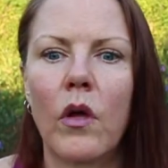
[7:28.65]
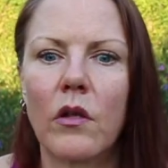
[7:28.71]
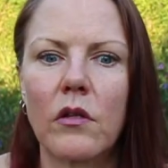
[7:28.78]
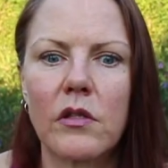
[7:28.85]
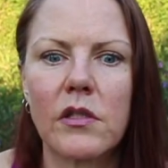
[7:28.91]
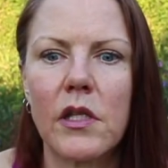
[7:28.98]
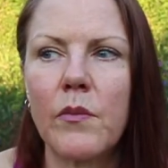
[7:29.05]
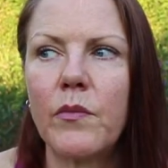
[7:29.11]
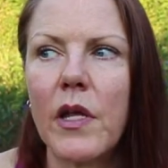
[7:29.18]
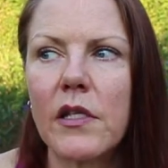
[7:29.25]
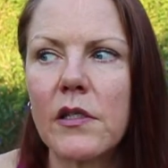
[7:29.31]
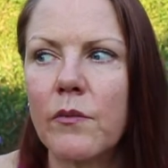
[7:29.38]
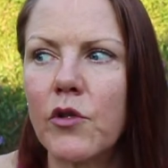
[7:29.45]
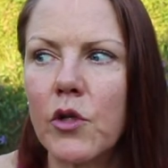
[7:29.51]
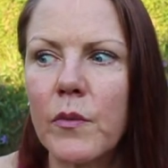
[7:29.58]
sleep takes
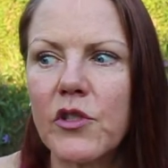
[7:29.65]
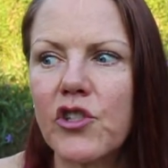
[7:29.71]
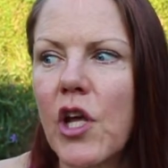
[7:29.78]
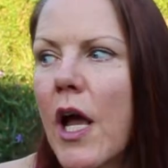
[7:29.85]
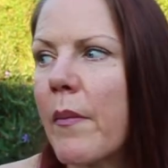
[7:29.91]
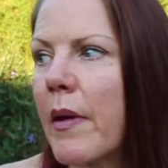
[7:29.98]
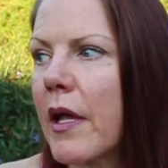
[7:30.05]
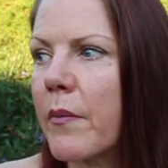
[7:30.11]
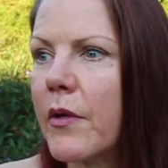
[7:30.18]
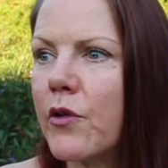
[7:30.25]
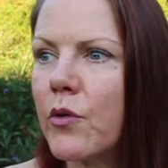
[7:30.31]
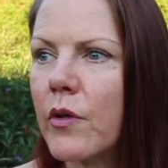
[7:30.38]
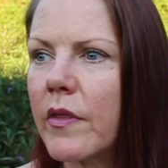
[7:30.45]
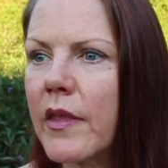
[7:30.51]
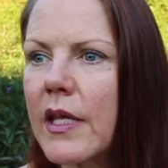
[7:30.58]
up too much time. I could be
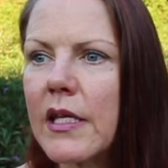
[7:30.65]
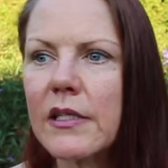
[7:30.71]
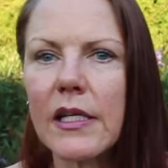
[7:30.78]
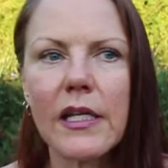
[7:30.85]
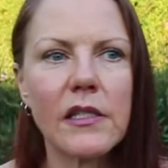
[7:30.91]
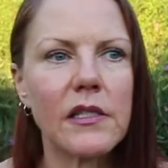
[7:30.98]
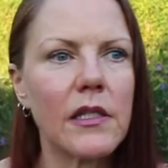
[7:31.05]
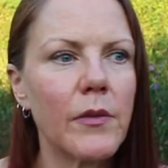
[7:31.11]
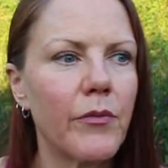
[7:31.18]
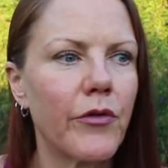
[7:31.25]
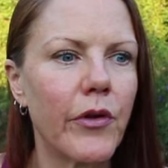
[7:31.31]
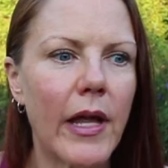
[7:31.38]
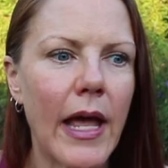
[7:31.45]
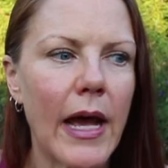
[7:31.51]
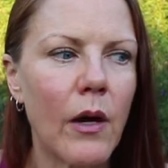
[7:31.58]
doing this. I could sleep
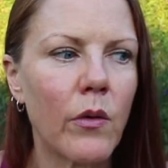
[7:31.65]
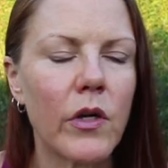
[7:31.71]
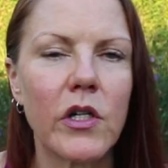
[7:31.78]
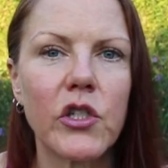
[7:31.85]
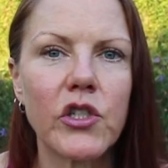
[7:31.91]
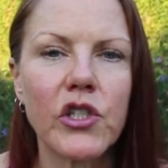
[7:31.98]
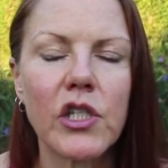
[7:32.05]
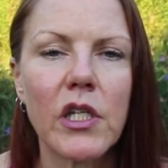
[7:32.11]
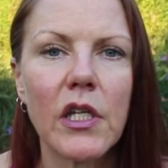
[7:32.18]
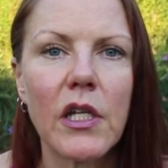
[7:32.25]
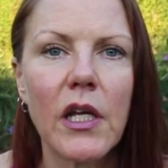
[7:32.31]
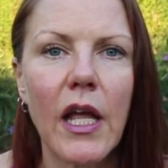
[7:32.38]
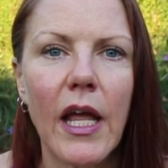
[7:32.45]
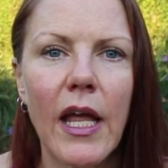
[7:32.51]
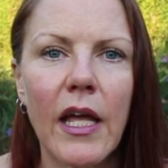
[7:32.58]
3 hours
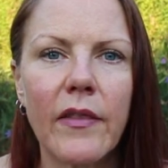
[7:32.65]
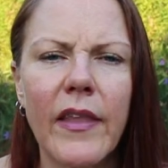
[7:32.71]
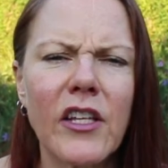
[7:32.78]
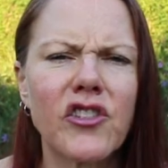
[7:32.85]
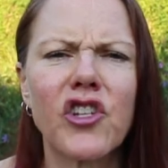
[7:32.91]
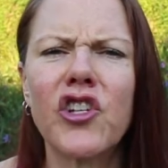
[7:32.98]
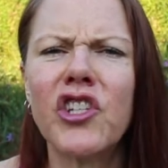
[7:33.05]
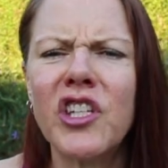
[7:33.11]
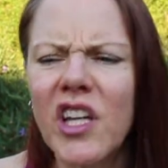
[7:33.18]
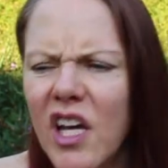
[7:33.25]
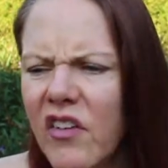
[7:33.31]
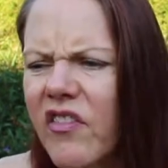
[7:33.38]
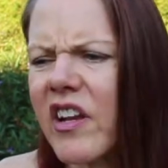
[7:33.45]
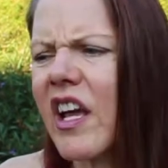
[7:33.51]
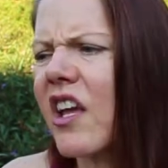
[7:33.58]
and that's good
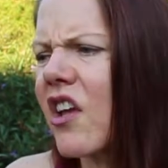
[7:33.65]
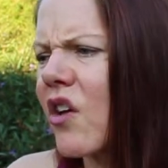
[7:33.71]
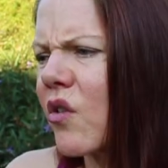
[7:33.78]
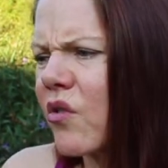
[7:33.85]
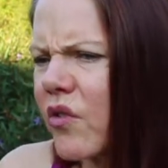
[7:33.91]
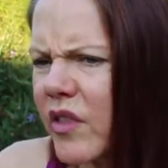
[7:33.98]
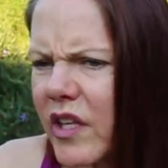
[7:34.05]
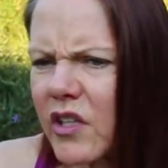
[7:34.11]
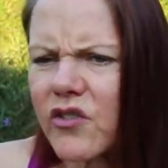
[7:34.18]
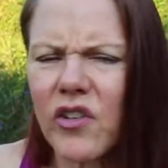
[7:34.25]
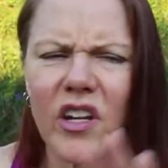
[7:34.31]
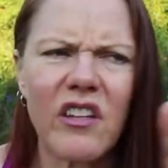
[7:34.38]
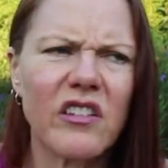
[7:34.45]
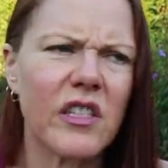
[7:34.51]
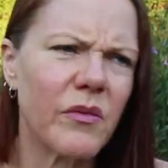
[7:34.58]
enough, and I can go do this, or I
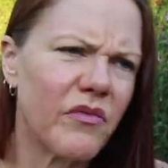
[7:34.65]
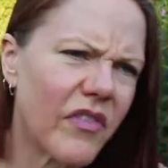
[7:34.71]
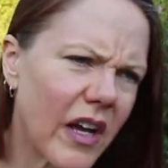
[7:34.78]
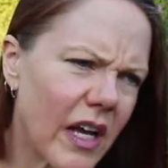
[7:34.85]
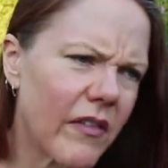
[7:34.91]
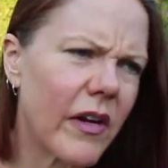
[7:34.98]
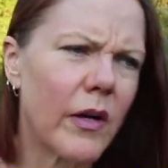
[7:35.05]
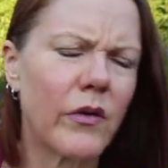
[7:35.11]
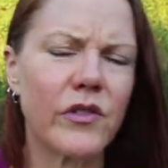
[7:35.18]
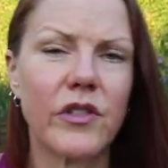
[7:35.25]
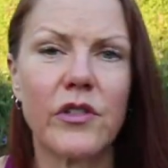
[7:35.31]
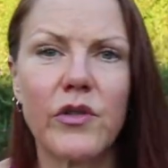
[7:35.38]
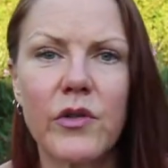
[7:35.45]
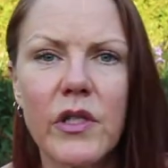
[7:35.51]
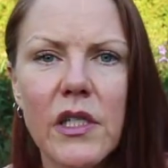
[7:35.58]
can sleep 5 hours and
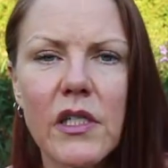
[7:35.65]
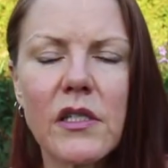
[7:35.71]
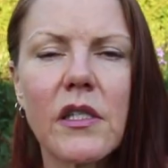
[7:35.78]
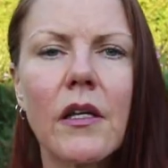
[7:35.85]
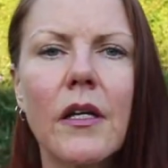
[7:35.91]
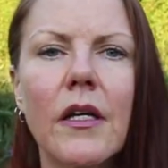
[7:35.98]
do this.